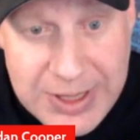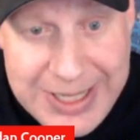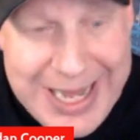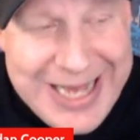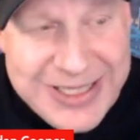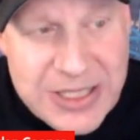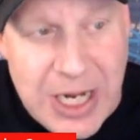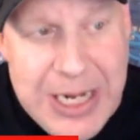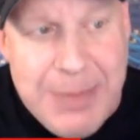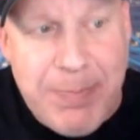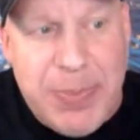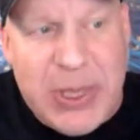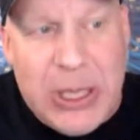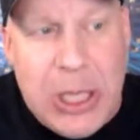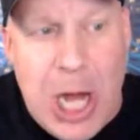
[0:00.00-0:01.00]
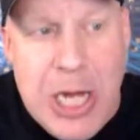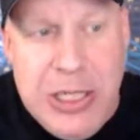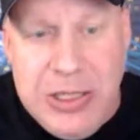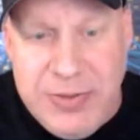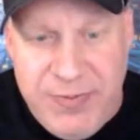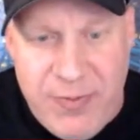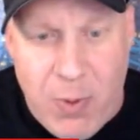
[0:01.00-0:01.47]
as a
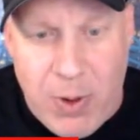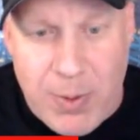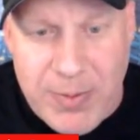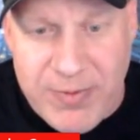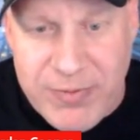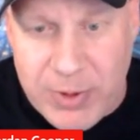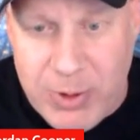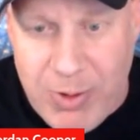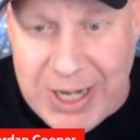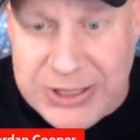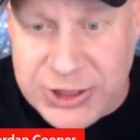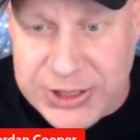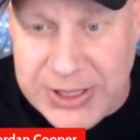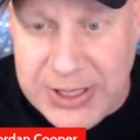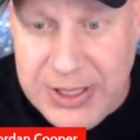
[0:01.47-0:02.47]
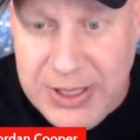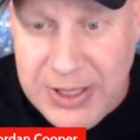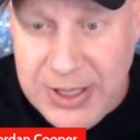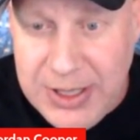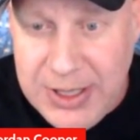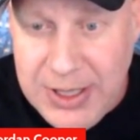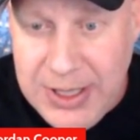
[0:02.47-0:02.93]
blunt form of regression
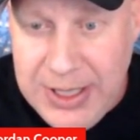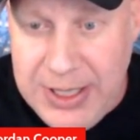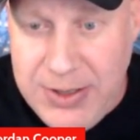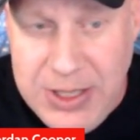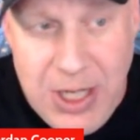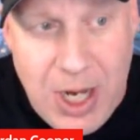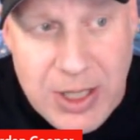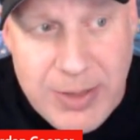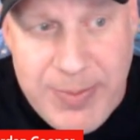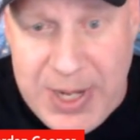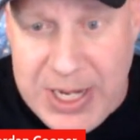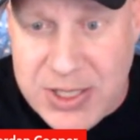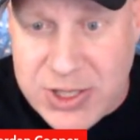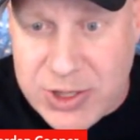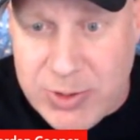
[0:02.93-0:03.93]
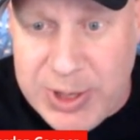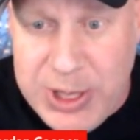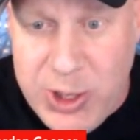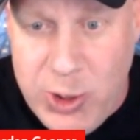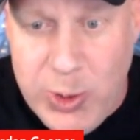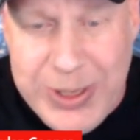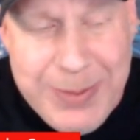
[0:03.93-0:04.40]
in the unabated
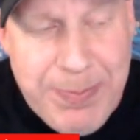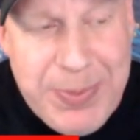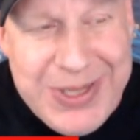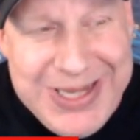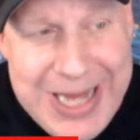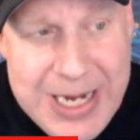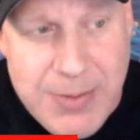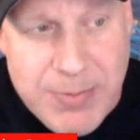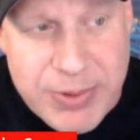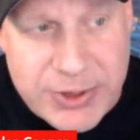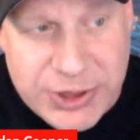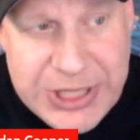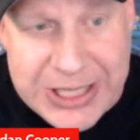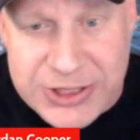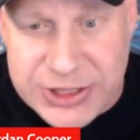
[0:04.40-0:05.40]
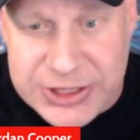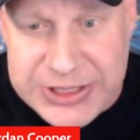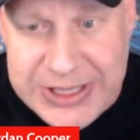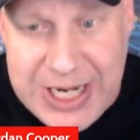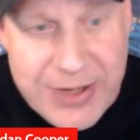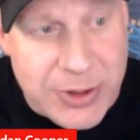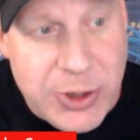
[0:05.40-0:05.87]
screen, you could blend projections
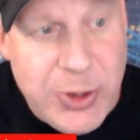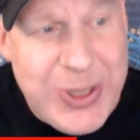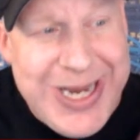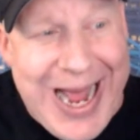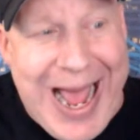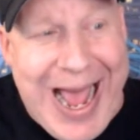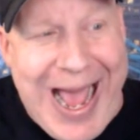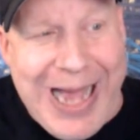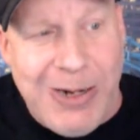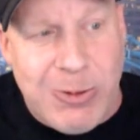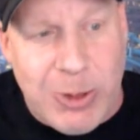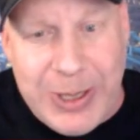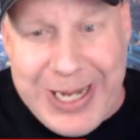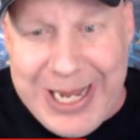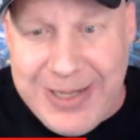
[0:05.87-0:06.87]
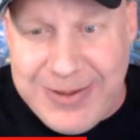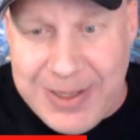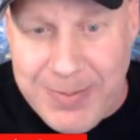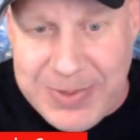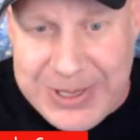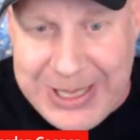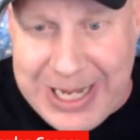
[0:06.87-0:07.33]
together. You could aggregate
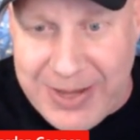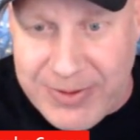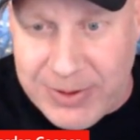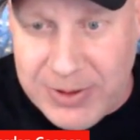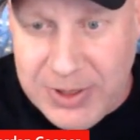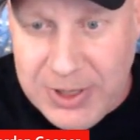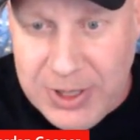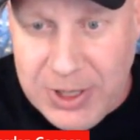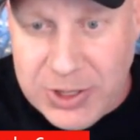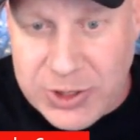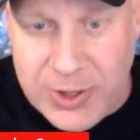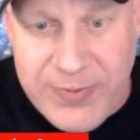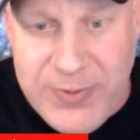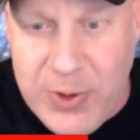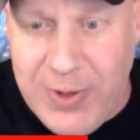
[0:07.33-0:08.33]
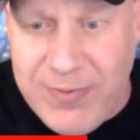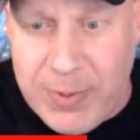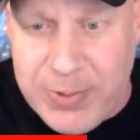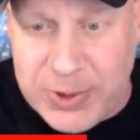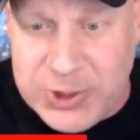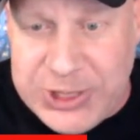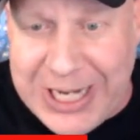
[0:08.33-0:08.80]
them together. So if you have a
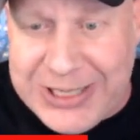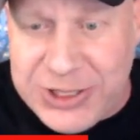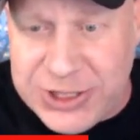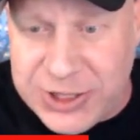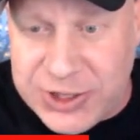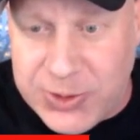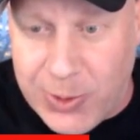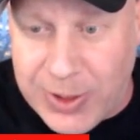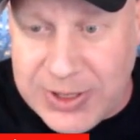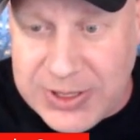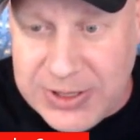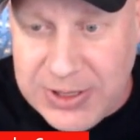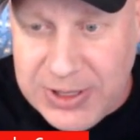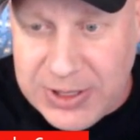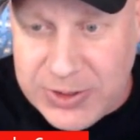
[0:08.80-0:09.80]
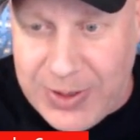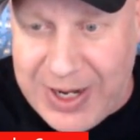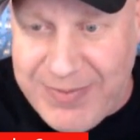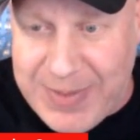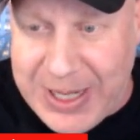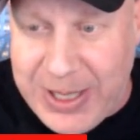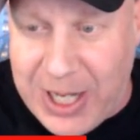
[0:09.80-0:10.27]
projection source, so I
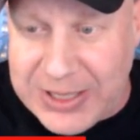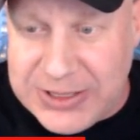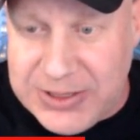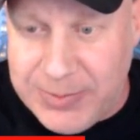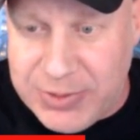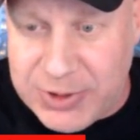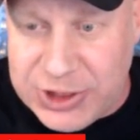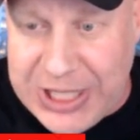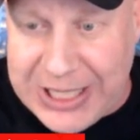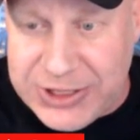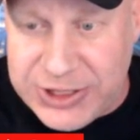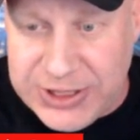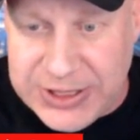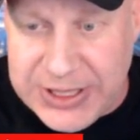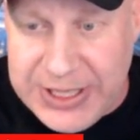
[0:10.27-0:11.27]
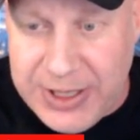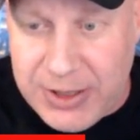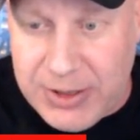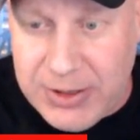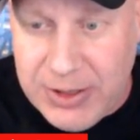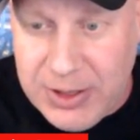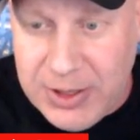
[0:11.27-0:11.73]
have my custom projections in
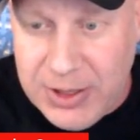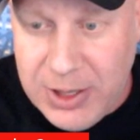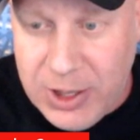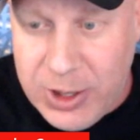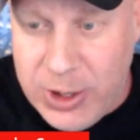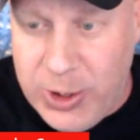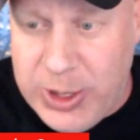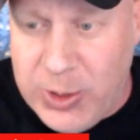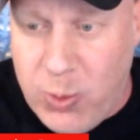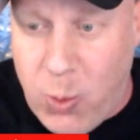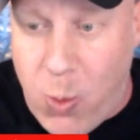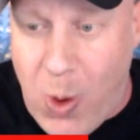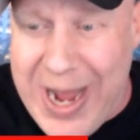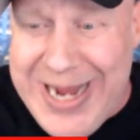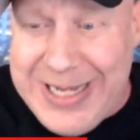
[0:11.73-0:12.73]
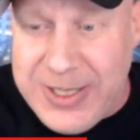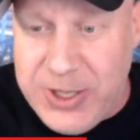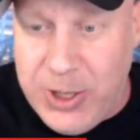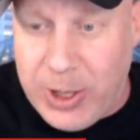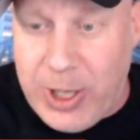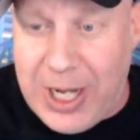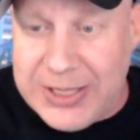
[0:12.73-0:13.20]
here, you could weight
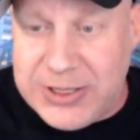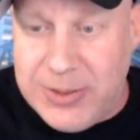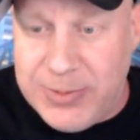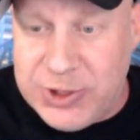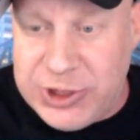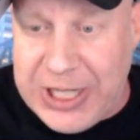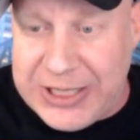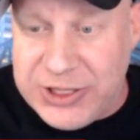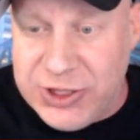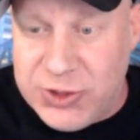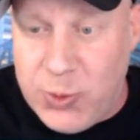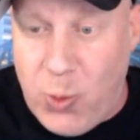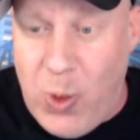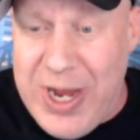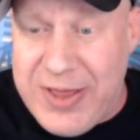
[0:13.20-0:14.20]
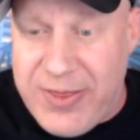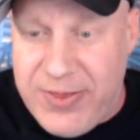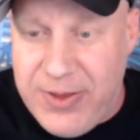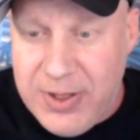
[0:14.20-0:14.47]
your custom projections with